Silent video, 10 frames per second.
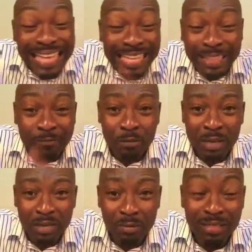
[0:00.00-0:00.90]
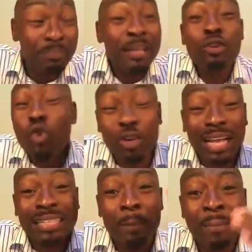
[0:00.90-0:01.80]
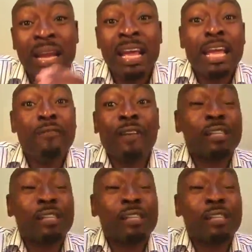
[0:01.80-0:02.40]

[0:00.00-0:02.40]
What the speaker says: anything from anybody? But look at if